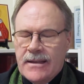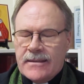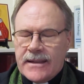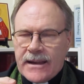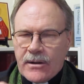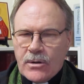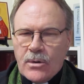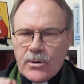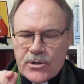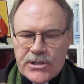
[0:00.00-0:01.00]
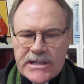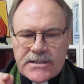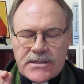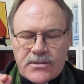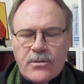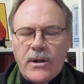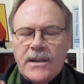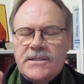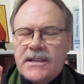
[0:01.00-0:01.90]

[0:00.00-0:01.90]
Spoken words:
that our Lord Jesus Christ